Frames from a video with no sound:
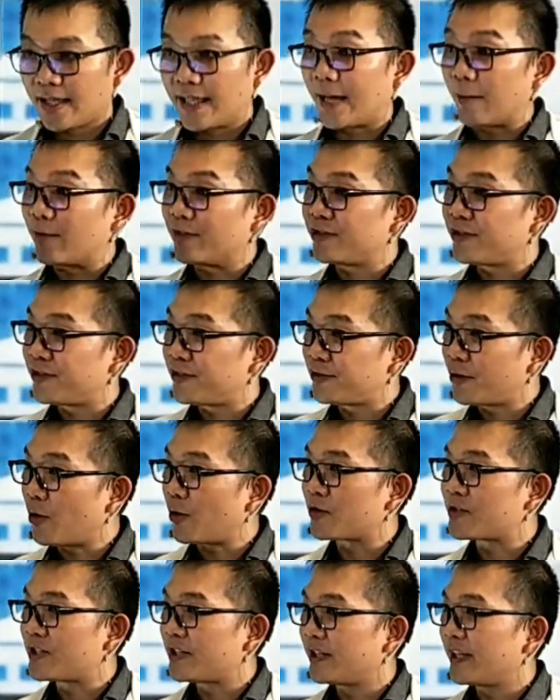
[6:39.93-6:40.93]
that was
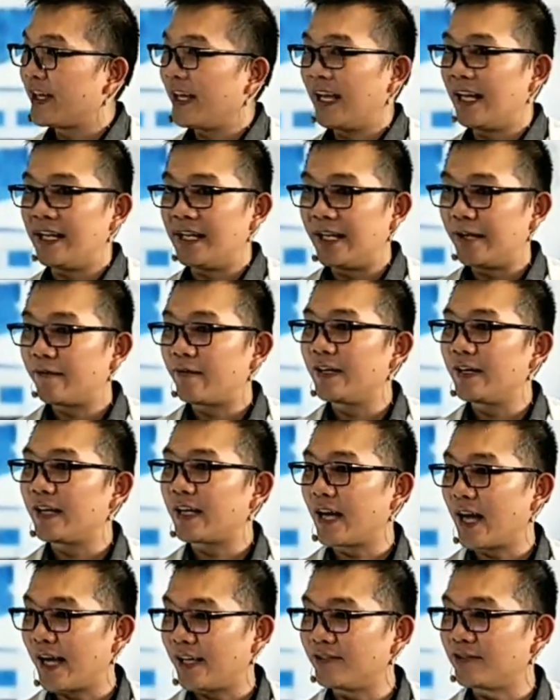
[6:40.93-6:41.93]
soaked in different
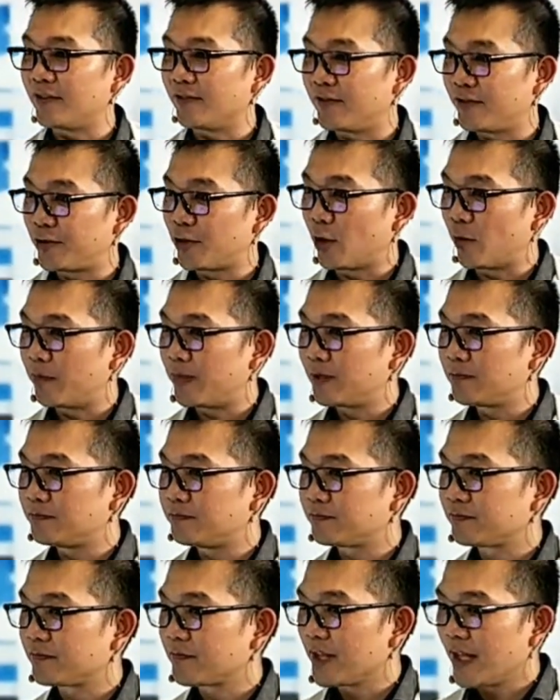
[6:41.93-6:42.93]
kinds of soap.
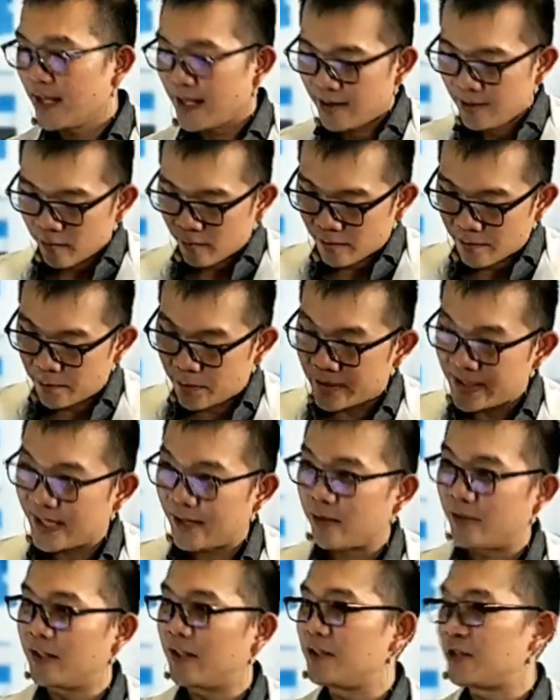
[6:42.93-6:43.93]
Put
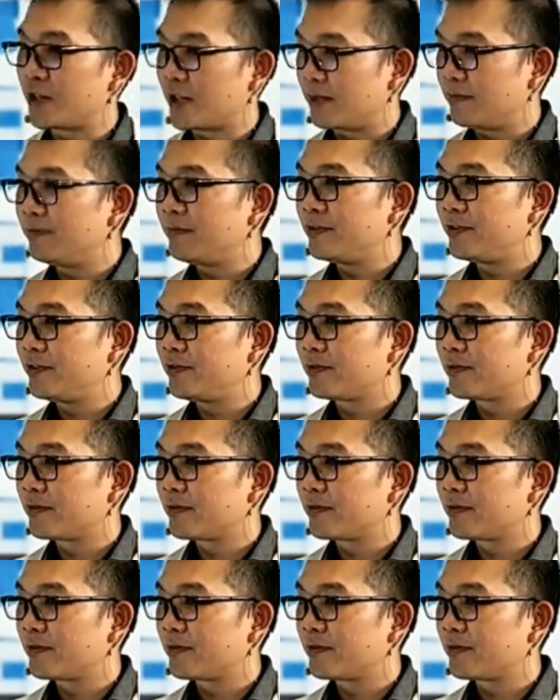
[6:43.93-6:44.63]
that on the germs,